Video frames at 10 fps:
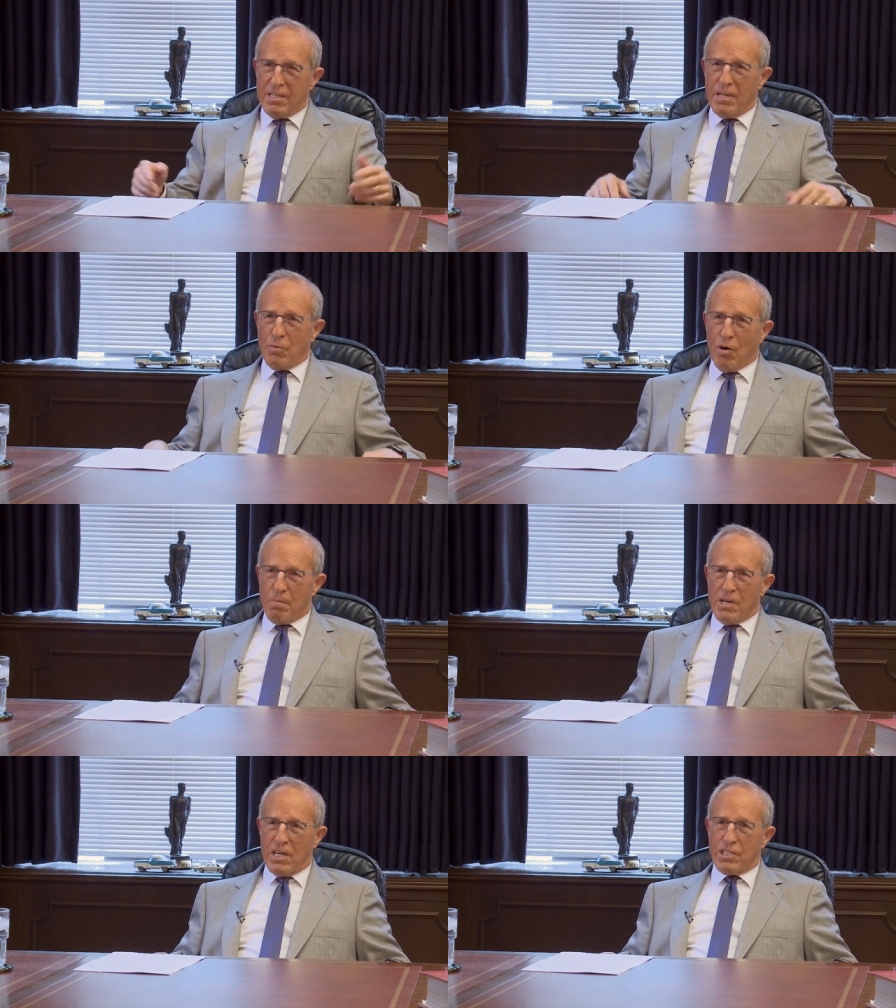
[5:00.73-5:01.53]
the war
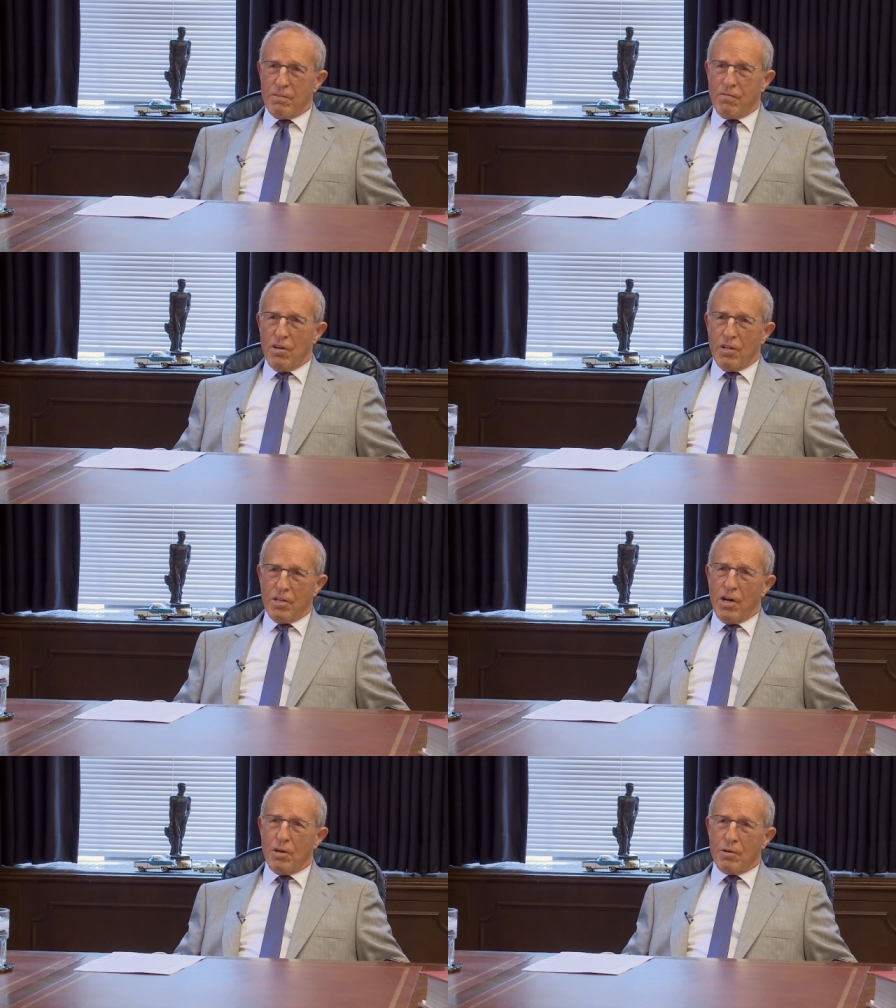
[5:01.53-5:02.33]
production for all
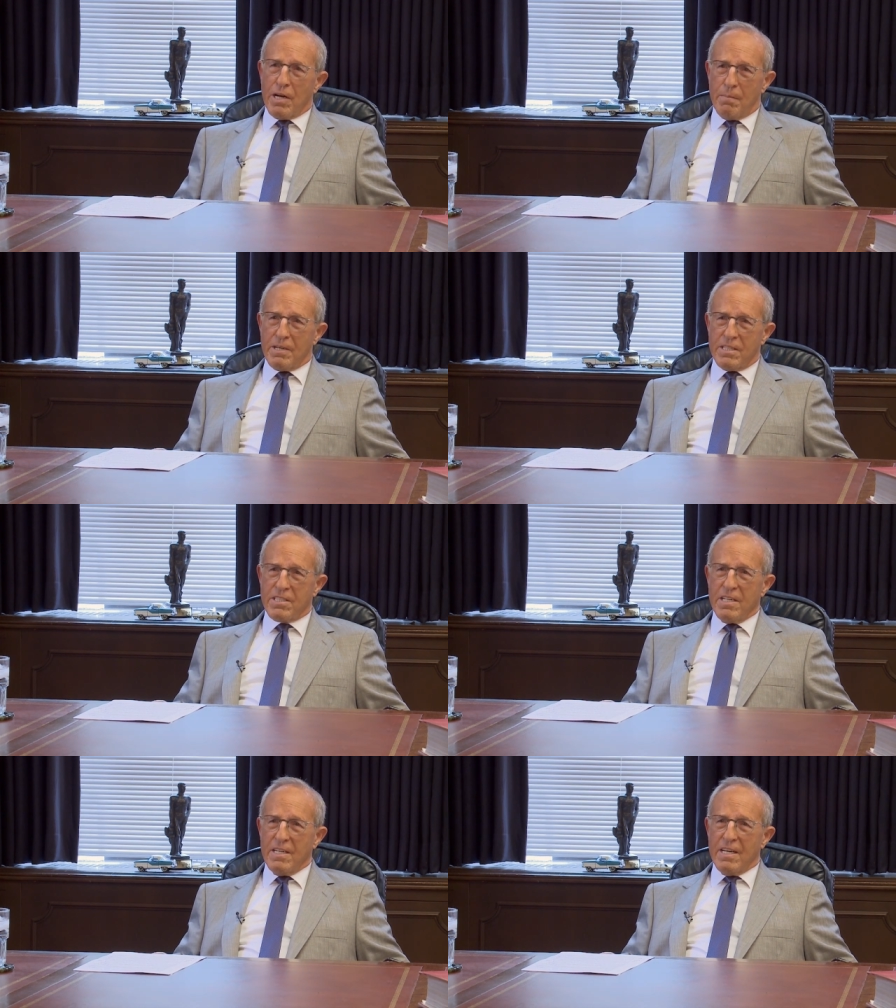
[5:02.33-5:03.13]
the auto
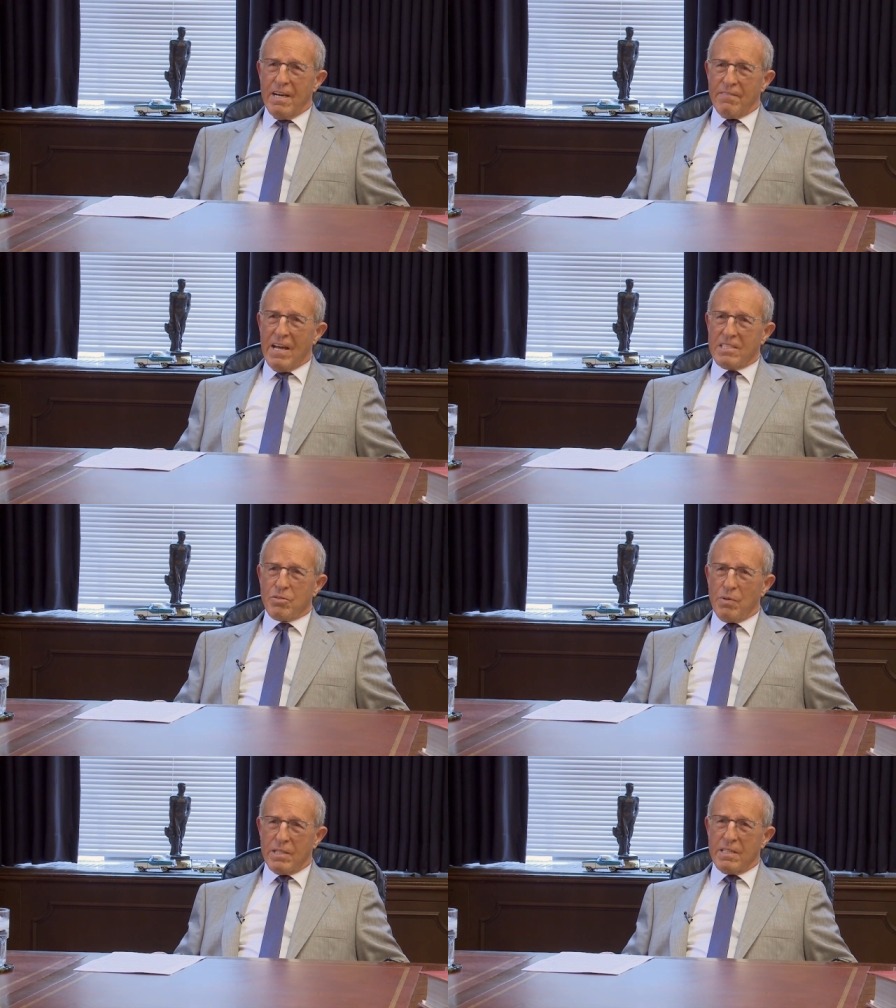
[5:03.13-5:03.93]
companies. And
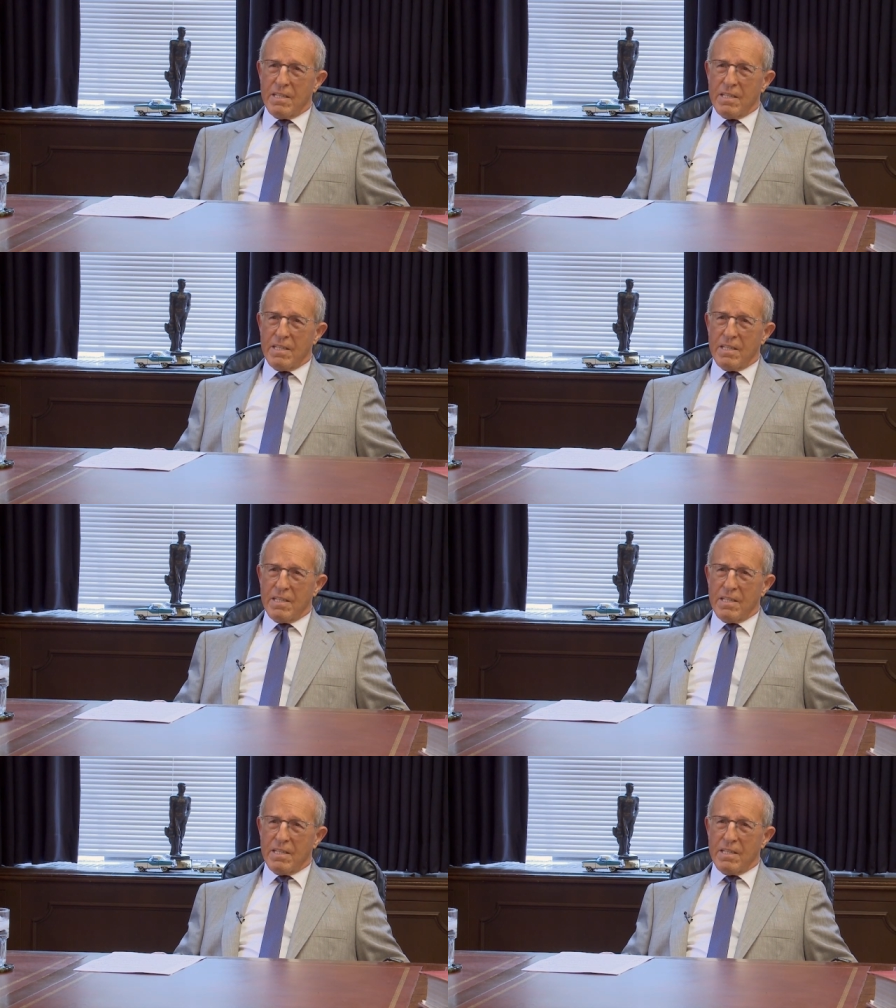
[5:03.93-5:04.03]
that's what,